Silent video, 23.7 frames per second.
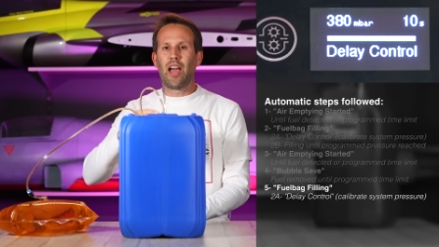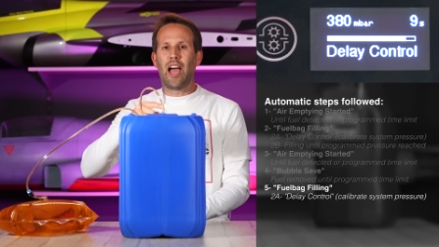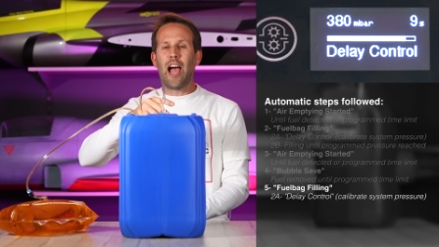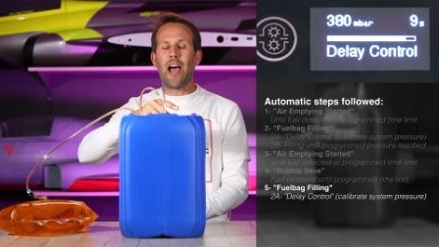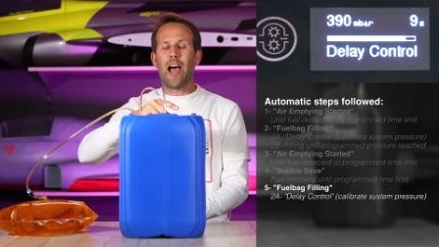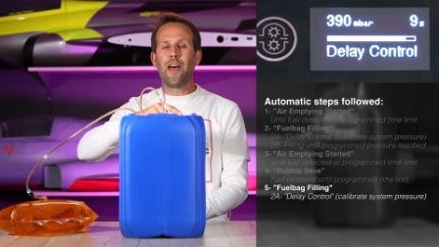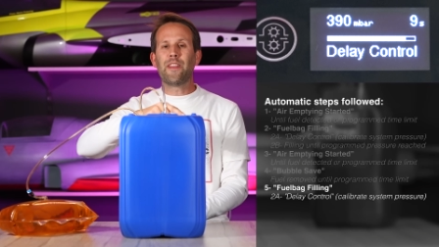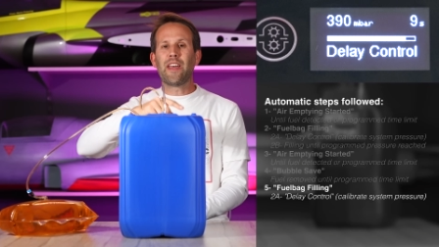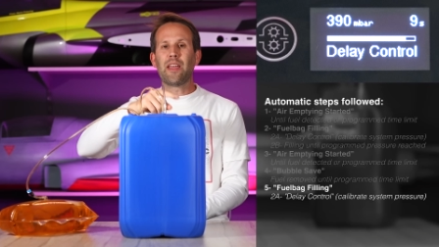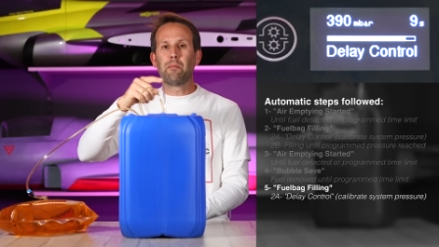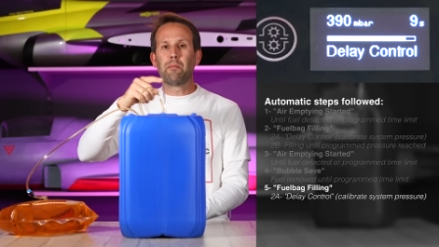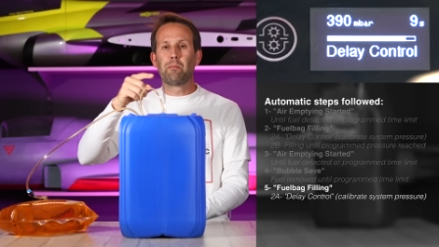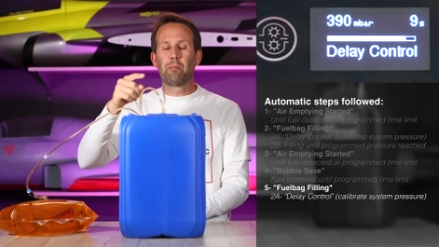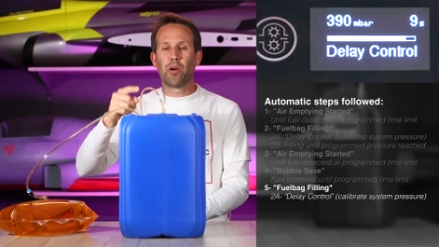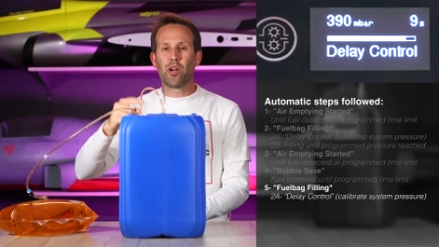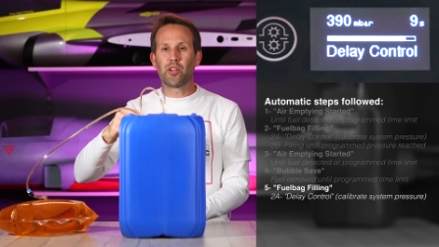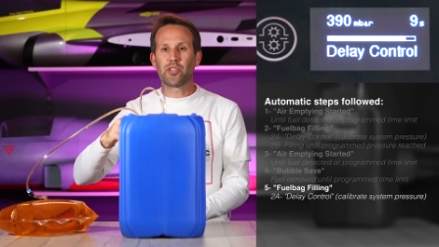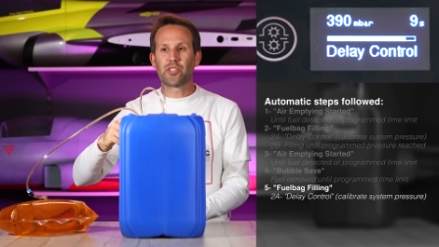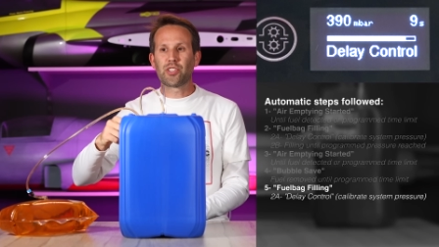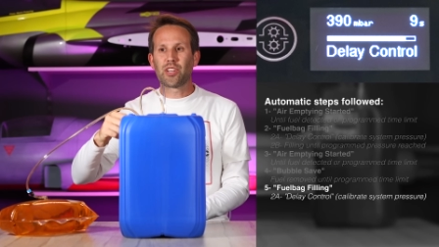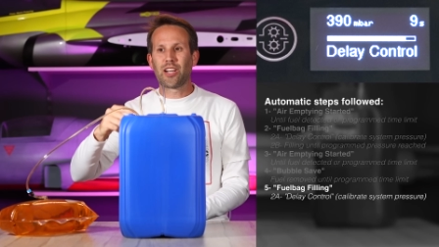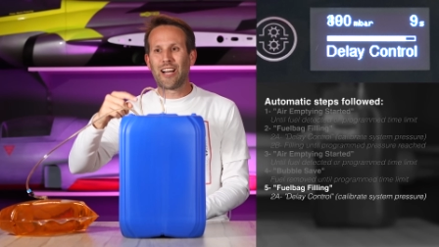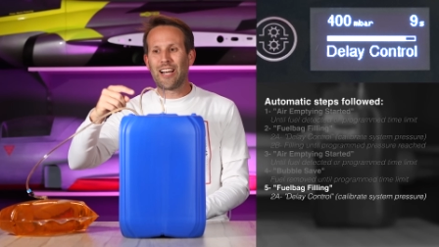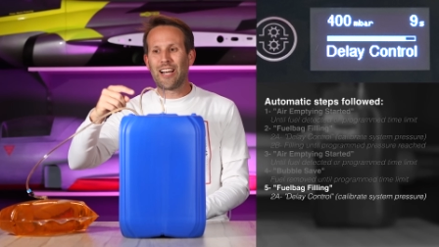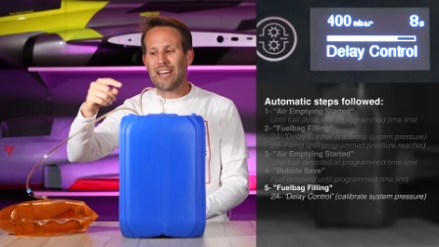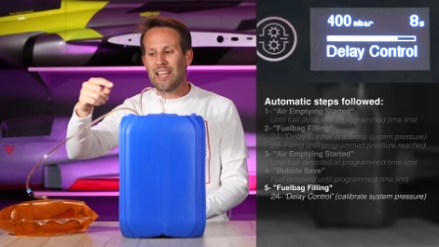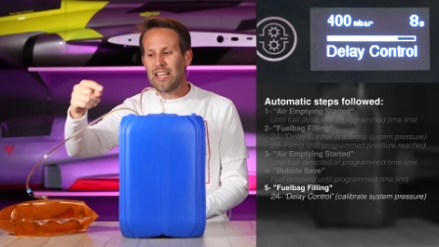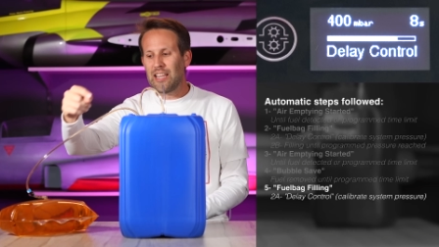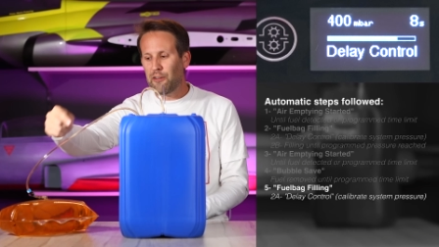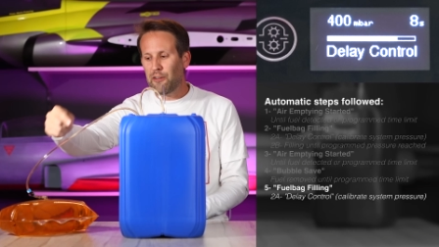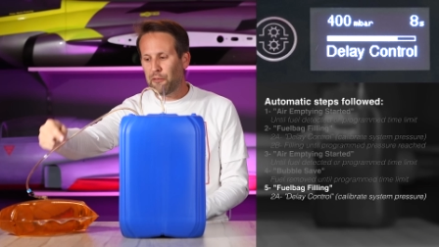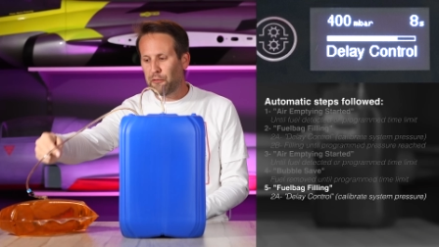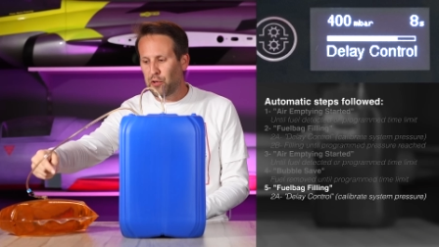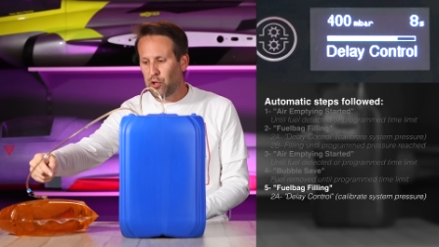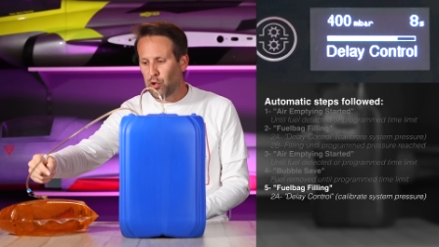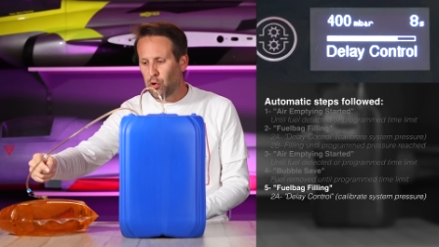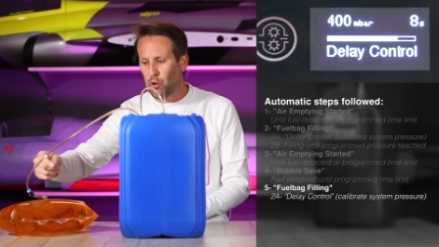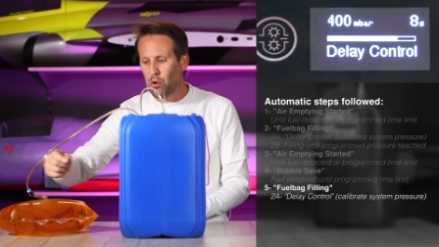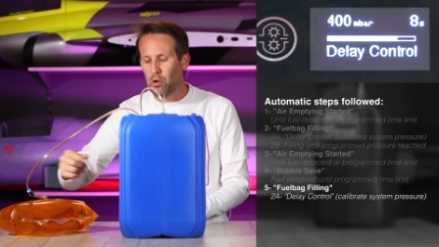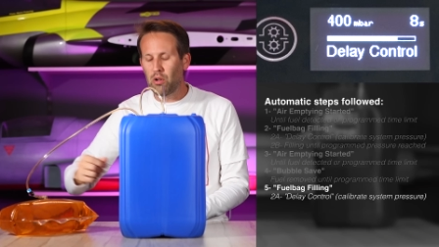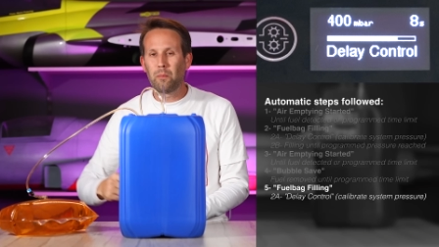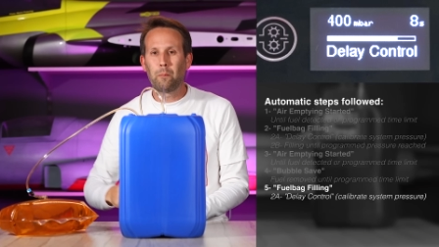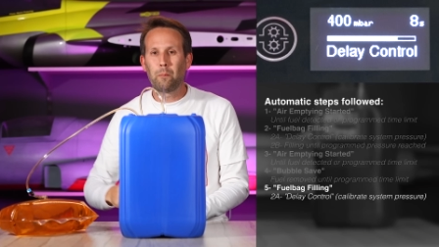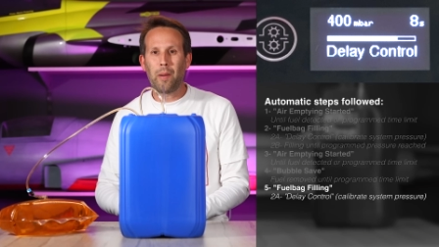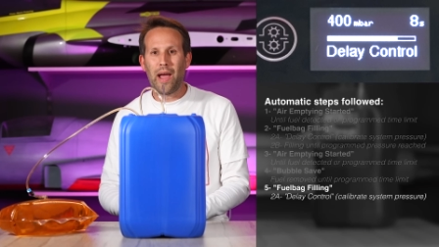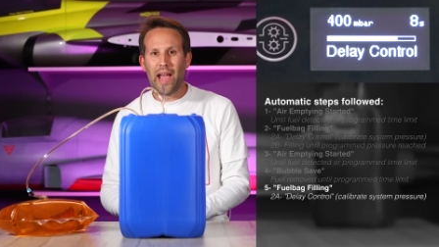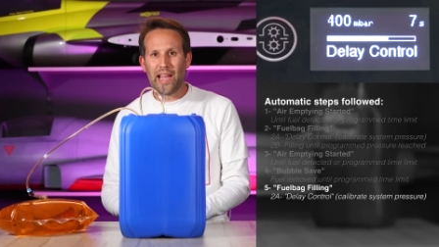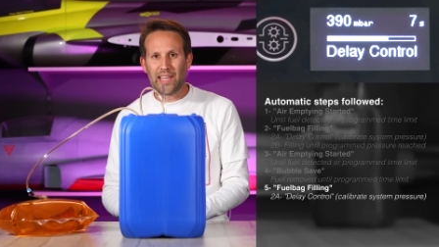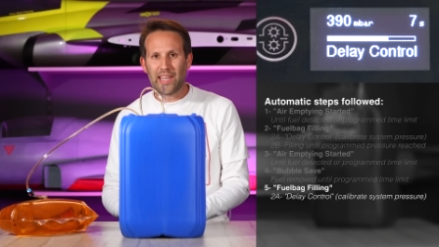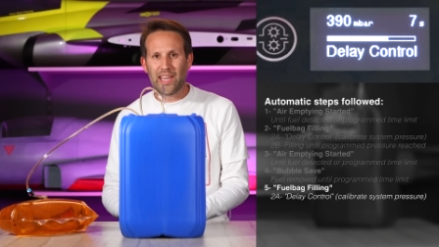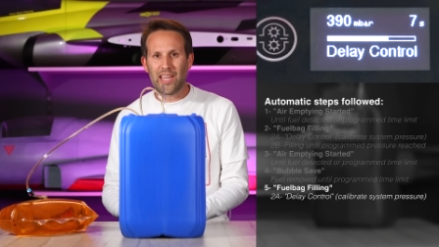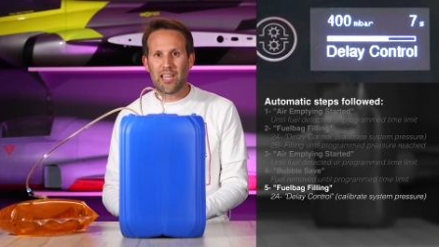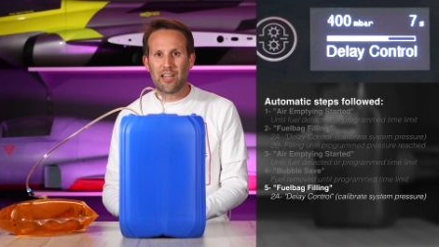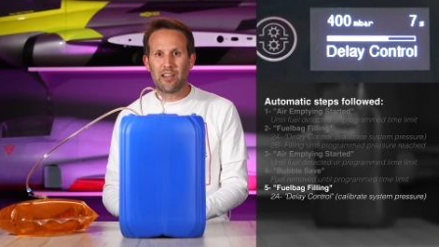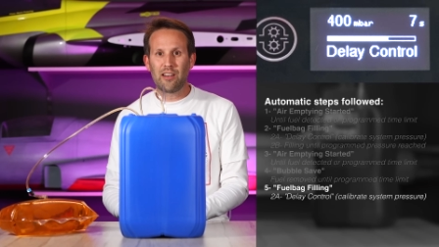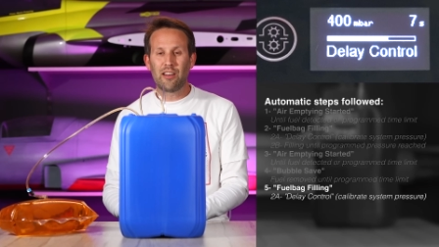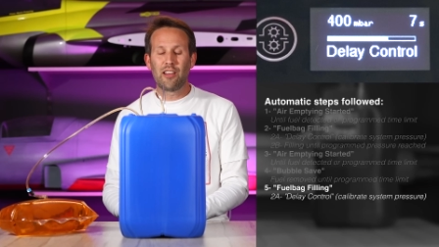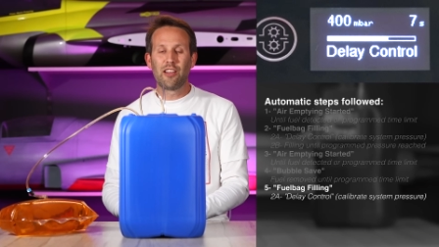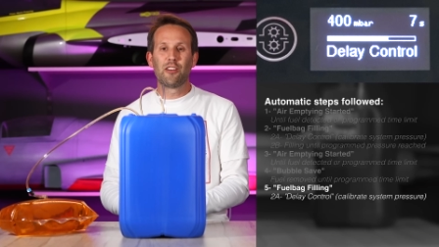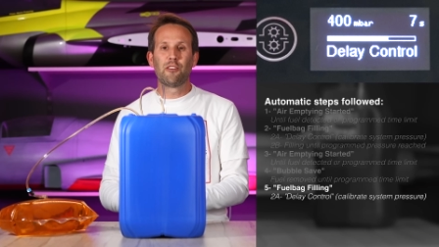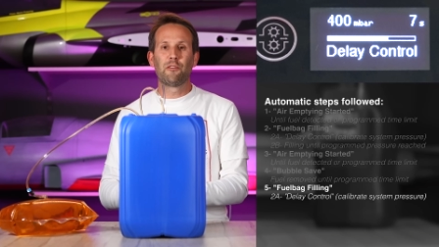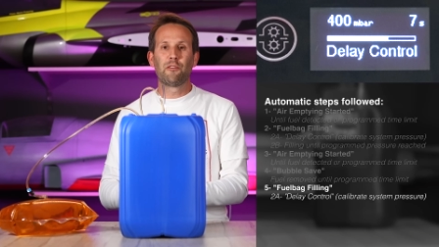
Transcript: and then puts clear fuel back in,